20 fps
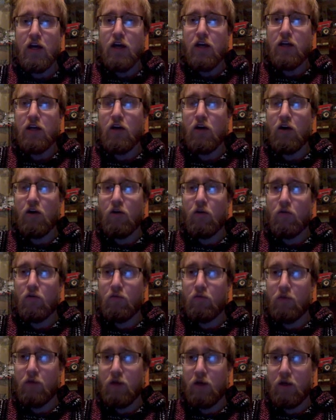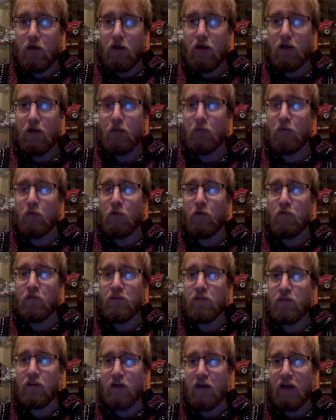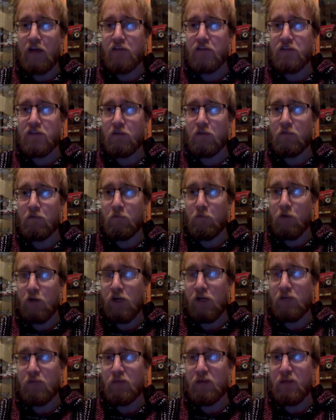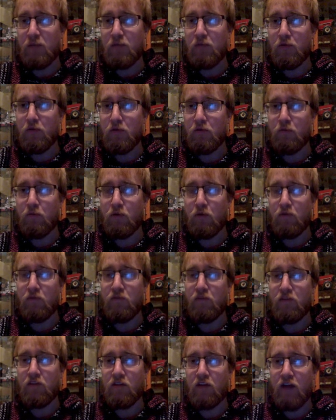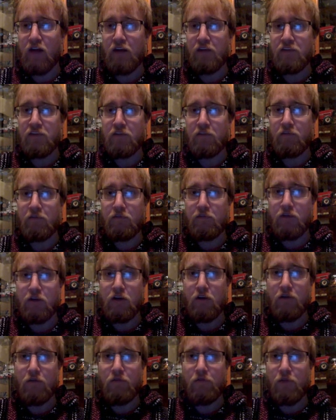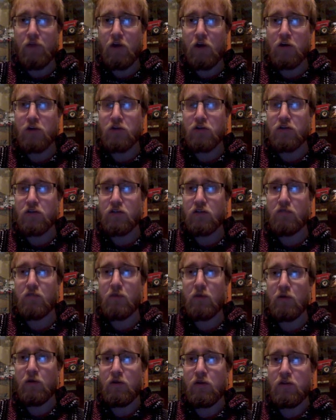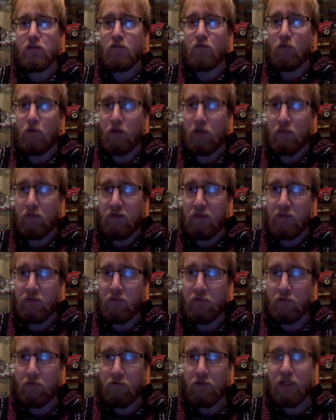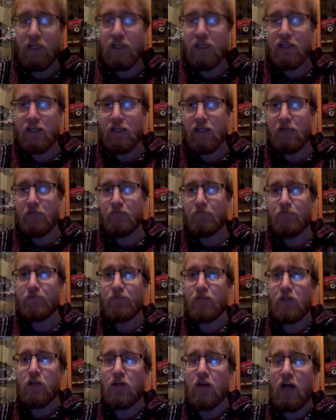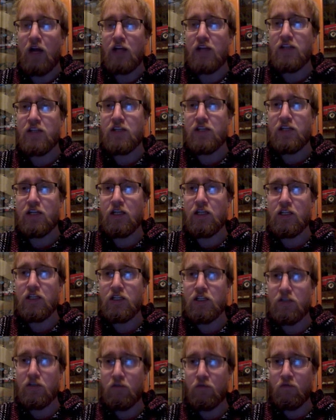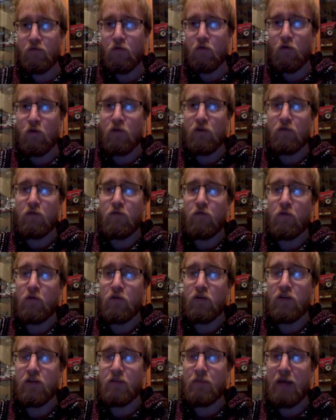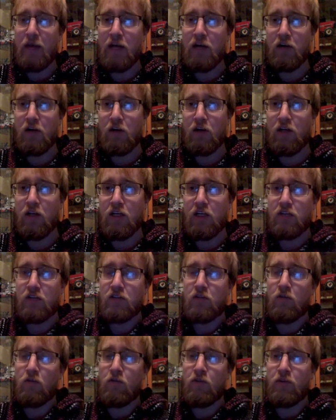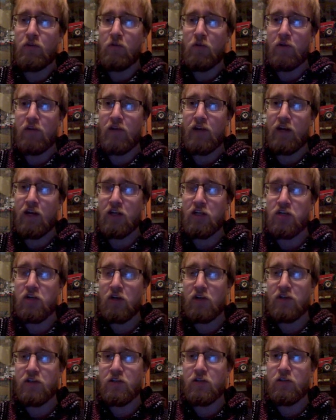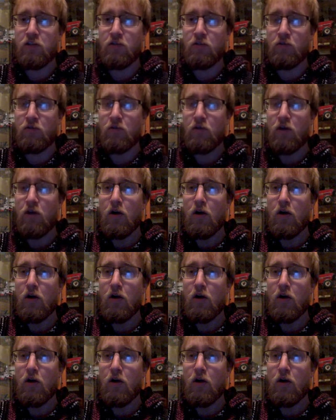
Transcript: you know, improving the lives of working people, improving the lives of, you know, hundreds of millions of working people in the United States for for the better. And he's the only one that I trust to,